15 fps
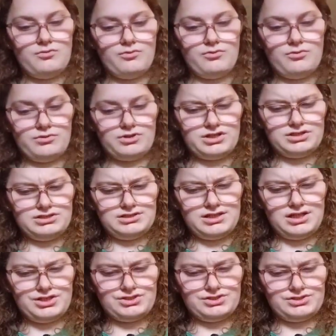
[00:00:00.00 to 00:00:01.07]
or
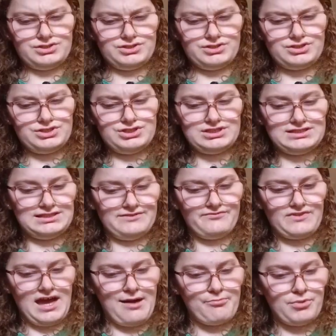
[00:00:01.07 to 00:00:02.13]
such, or just if
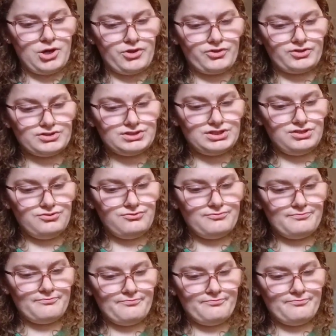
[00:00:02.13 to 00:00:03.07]
that bothers you.